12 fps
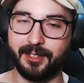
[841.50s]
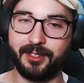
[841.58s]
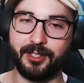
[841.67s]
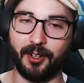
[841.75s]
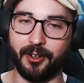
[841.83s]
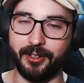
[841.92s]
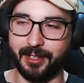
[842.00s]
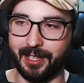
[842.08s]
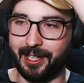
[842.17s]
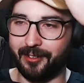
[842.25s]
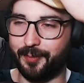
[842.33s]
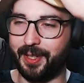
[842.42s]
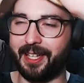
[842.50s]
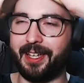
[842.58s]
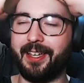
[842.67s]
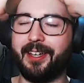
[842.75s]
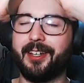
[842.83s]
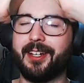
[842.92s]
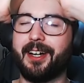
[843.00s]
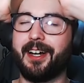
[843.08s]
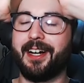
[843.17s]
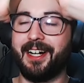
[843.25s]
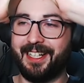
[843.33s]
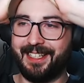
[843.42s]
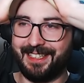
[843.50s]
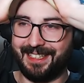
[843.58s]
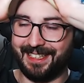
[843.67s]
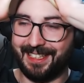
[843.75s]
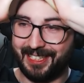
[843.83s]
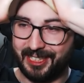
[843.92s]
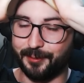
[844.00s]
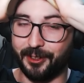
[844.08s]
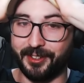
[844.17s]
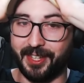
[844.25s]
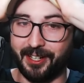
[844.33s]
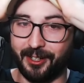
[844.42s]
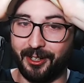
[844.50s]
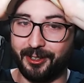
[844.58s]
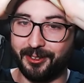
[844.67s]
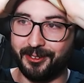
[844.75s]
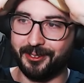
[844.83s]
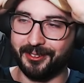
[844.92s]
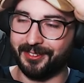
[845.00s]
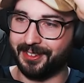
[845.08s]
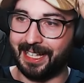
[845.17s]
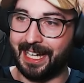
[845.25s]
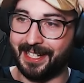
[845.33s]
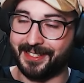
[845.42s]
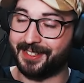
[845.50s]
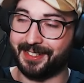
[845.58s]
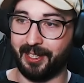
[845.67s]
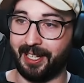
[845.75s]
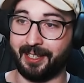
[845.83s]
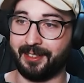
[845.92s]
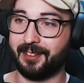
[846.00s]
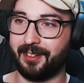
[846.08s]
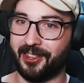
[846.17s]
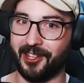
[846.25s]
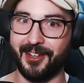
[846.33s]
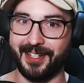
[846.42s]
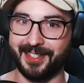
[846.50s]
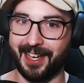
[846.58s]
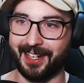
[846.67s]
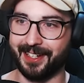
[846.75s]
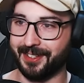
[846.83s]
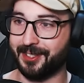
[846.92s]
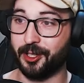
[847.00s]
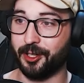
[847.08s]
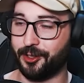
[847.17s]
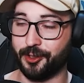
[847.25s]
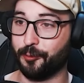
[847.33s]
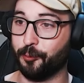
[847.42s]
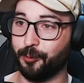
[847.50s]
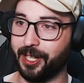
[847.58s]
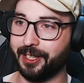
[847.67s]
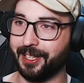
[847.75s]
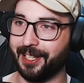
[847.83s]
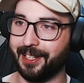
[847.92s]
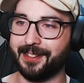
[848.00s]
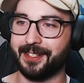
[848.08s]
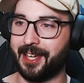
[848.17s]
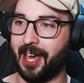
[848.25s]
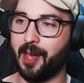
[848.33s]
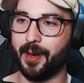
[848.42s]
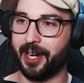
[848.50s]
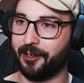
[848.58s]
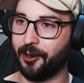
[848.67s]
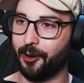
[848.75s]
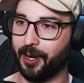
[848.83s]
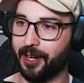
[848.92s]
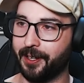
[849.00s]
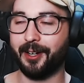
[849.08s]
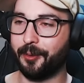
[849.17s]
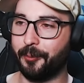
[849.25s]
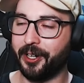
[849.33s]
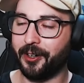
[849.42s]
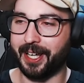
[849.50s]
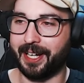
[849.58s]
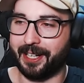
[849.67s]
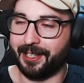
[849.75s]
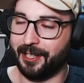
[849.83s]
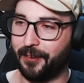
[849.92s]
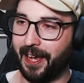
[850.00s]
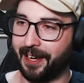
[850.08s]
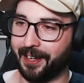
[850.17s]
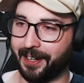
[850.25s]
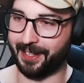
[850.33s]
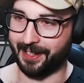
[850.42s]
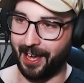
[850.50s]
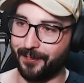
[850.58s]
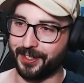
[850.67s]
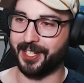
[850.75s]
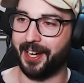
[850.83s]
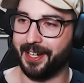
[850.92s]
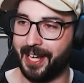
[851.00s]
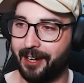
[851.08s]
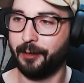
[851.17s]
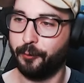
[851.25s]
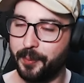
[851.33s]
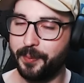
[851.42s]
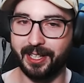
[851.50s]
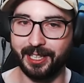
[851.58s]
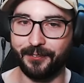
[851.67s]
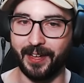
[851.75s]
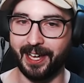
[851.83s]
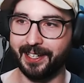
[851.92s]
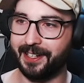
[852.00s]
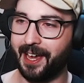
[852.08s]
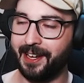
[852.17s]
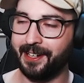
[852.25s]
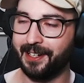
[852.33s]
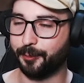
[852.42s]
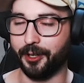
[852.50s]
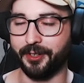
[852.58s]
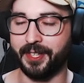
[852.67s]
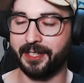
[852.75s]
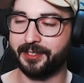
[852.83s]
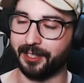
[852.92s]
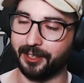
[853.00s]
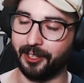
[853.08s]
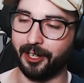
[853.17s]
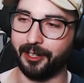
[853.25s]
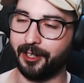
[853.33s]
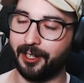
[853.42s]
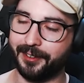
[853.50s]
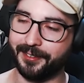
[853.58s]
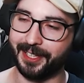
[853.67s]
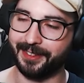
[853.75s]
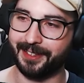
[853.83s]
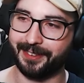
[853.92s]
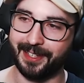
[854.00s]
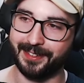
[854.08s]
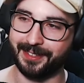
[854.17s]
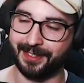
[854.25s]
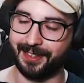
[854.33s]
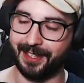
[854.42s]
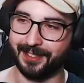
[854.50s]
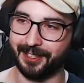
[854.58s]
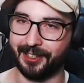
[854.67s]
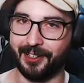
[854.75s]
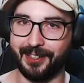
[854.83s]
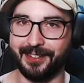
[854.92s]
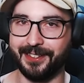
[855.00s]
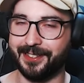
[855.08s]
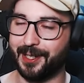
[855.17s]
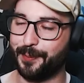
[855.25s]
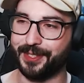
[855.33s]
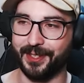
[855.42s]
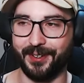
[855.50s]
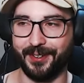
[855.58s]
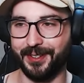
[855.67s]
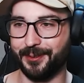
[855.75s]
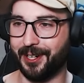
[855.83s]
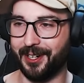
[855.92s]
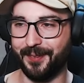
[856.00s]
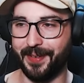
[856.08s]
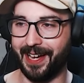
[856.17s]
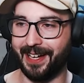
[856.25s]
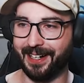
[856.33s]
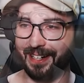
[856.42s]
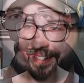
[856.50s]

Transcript: Don't leave me here, bro. That whole last like 30 seconds j- just really just came out of nowhere. We're not getting cliffhanger in Avatar now. Have we been cliffhanger yet? Bro, that's a lot. Oh, there's there's a lot in this episode as well, man.